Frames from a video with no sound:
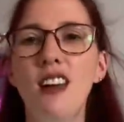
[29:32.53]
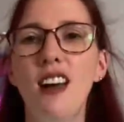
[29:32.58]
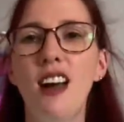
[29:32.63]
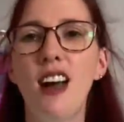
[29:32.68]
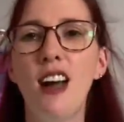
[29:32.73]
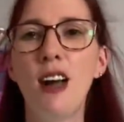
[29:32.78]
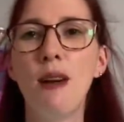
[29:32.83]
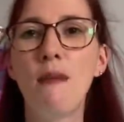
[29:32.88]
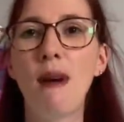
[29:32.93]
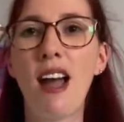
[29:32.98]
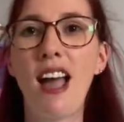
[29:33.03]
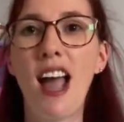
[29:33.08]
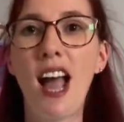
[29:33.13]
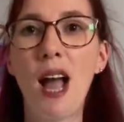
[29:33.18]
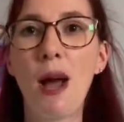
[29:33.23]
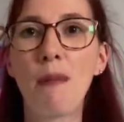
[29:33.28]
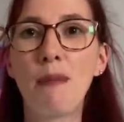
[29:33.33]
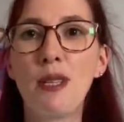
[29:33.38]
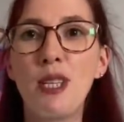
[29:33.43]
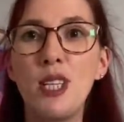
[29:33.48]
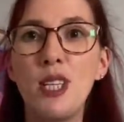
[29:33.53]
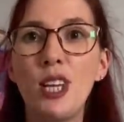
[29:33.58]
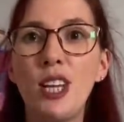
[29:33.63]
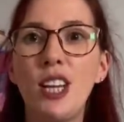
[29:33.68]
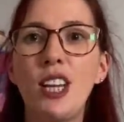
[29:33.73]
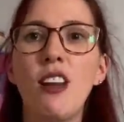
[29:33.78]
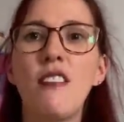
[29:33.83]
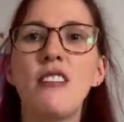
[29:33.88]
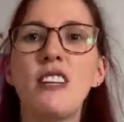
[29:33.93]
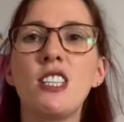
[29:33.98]
I absolutely
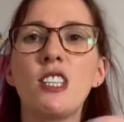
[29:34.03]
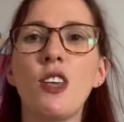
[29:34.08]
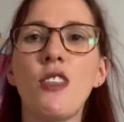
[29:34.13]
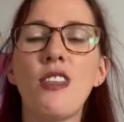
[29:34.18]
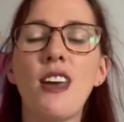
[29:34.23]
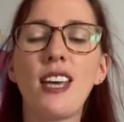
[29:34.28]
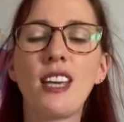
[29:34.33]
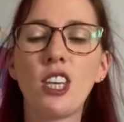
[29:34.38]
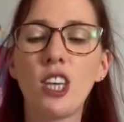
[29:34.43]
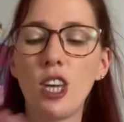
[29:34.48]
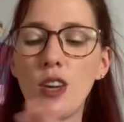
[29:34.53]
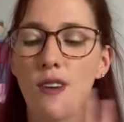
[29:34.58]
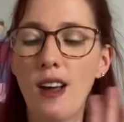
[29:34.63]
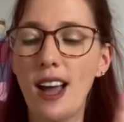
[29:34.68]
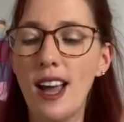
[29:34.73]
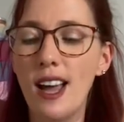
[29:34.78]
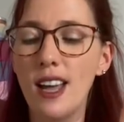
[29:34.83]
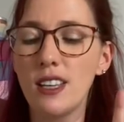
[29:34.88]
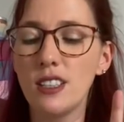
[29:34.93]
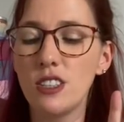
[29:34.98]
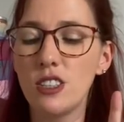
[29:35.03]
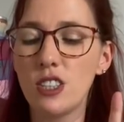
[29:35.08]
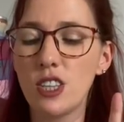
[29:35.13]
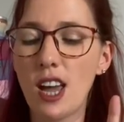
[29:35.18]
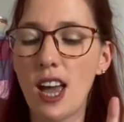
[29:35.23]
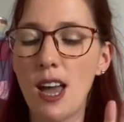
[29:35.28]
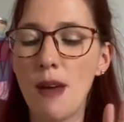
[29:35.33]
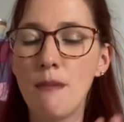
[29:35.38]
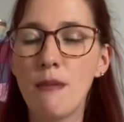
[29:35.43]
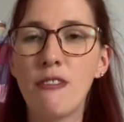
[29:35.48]
love it. So thank you.
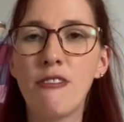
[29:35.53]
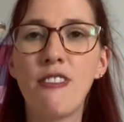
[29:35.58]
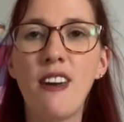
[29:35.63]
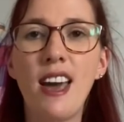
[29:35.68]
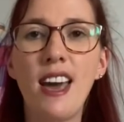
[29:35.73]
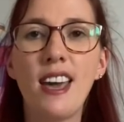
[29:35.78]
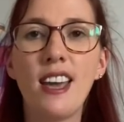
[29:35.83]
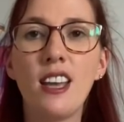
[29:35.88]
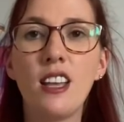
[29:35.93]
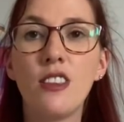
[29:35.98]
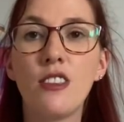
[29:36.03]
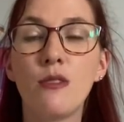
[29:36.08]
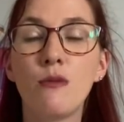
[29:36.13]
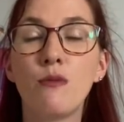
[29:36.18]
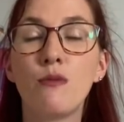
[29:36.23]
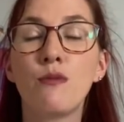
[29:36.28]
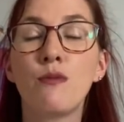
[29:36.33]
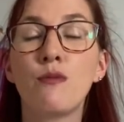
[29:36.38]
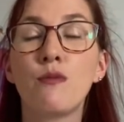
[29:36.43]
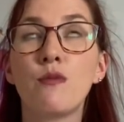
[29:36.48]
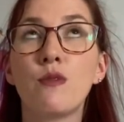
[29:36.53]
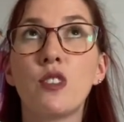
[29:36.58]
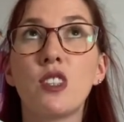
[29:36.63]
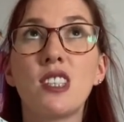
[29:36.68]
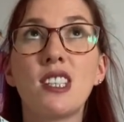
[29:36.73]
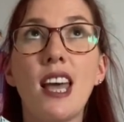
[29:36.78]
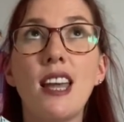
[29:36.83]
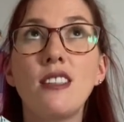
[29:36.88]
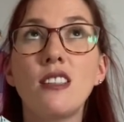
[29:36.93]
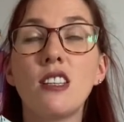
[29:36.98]
And Faye
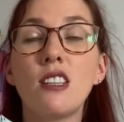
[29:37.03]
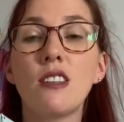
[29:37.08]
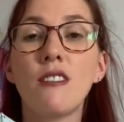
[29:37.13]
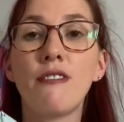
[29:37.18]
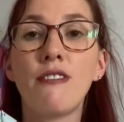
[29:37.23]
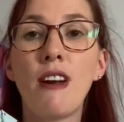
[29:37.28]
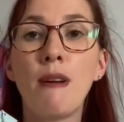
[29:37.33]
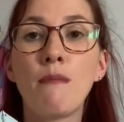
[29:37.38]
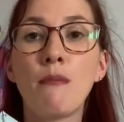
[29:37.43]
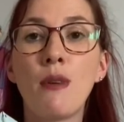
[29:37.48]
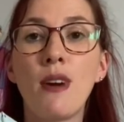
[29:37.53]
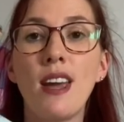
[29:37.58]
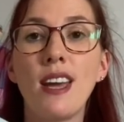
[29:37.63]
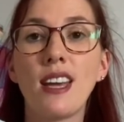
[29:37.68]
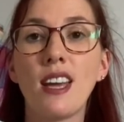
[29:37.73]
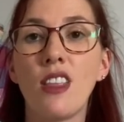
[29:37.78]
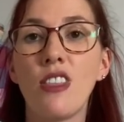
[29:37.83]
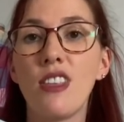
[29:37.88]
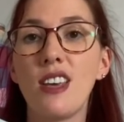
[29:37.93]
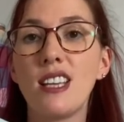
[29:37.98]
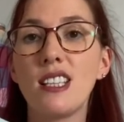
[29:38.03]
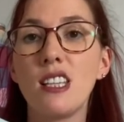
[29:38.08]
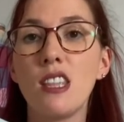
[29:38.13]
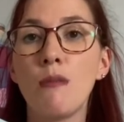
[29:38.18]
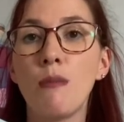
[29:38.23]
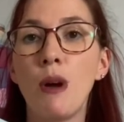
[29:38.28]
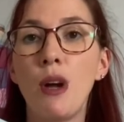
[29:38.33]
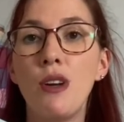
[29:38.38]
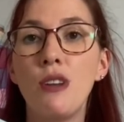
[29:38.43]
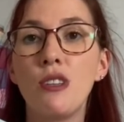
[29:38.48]
sends fabric and things in the
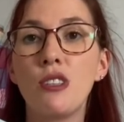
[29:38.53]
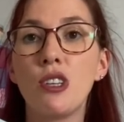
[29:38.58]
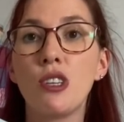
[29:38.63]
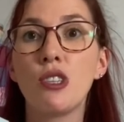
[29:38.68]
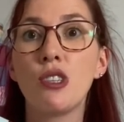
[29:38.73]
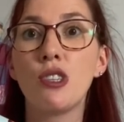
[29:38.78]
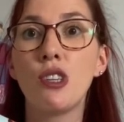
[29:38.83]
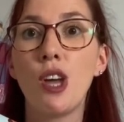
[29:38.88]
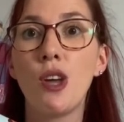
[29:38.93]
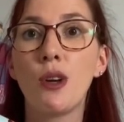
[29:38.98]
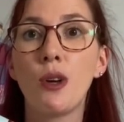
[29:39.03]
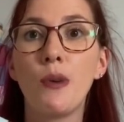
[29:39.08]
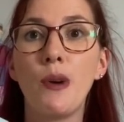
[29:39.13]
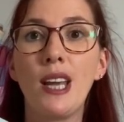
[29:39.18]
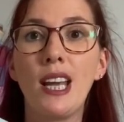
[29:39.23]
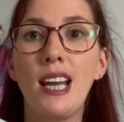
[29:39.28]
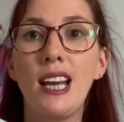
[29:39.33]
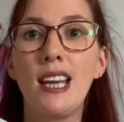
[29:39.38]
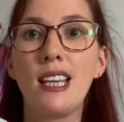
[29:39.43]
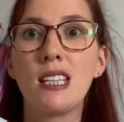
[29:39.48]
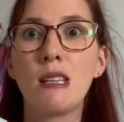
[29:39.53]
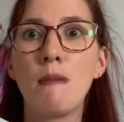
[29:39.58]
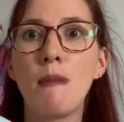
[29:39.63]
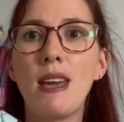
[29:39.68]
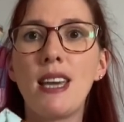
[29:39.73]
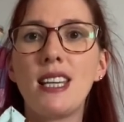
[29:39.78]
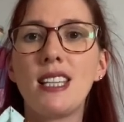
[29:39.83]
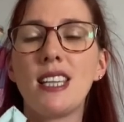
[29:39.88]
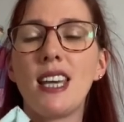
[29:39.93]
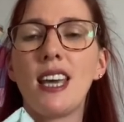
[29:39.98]
post so quickly. It's
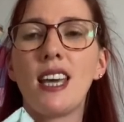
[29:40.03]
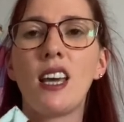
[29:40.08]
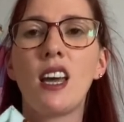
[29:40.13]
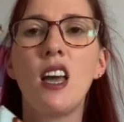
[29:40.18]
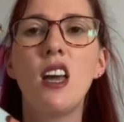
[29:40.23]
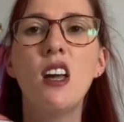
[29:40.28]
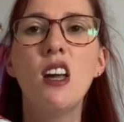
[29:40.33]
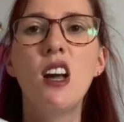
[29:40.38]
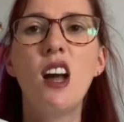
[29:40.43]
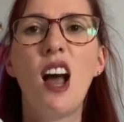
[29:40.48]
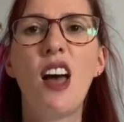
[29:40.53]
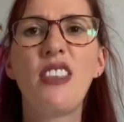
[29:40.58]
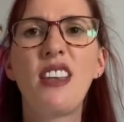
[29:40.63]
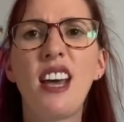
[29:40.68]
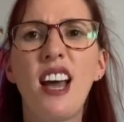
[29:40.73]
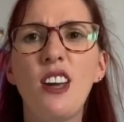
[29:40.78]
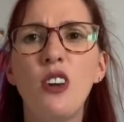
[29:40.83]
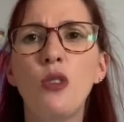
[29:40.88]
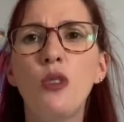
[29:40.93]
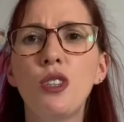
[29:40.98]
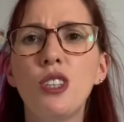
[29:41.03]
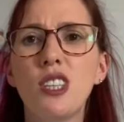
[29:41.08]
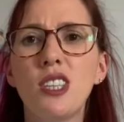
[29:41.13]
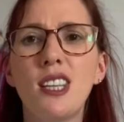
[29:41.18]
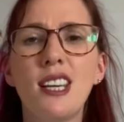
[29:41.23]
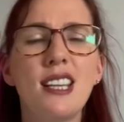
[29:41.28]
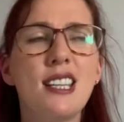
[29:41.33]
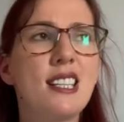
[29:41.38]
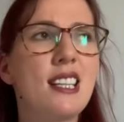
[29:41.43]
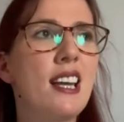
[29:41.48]
amazing. I think I ordered
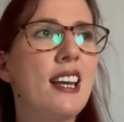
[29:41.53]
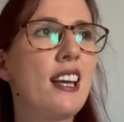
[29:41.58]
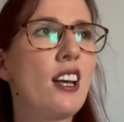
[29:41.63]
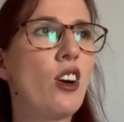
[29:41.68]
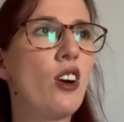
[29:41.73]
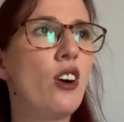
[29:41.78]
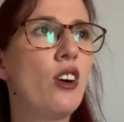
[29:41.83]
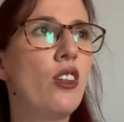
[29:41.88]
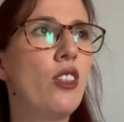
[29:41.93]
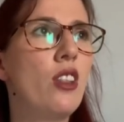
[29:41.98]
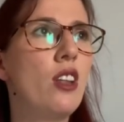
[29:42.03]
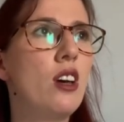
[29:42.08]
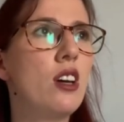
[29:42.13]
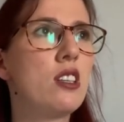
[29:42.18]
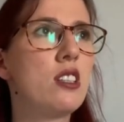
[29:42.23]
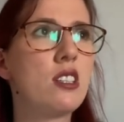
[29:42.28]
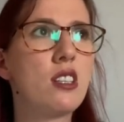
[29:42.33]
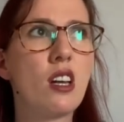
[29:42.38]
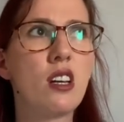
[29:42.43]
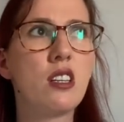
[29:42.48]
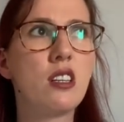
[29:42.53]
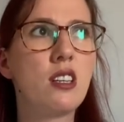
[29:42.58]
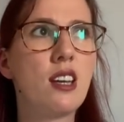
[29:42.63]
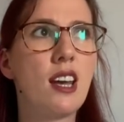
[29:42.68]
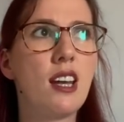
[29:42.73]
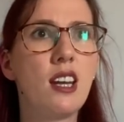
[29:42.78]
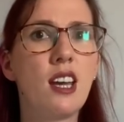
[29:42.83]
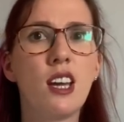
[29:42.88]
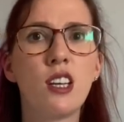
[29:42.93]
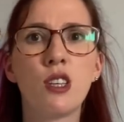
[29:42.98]
this like on the Sunday
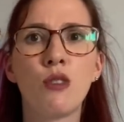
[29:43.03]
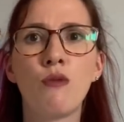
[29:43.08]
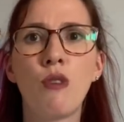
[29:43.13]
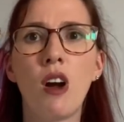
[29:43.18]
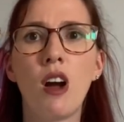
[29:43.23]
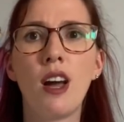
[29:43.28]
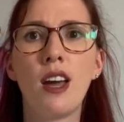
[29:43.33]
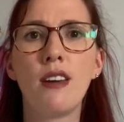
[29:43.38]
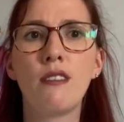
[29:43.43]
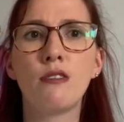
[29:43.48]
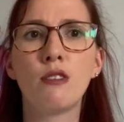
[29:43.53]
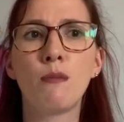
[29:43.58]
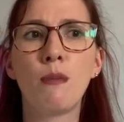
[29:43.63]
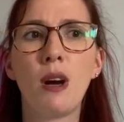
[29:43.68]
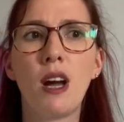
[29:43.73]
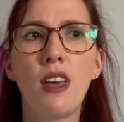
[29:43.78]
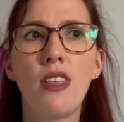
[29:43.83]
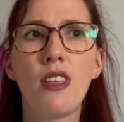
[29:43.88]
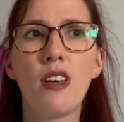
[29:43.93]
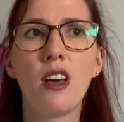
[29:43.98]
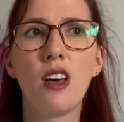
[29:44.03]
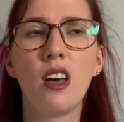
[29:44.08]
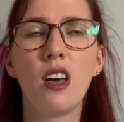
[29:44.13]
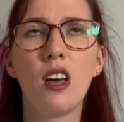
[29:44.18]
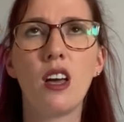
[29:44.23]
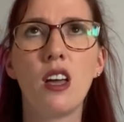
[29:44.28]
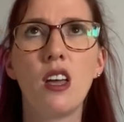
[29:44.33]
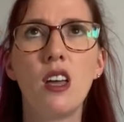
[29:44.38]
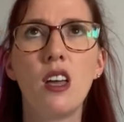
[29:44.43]
and it had arrived by the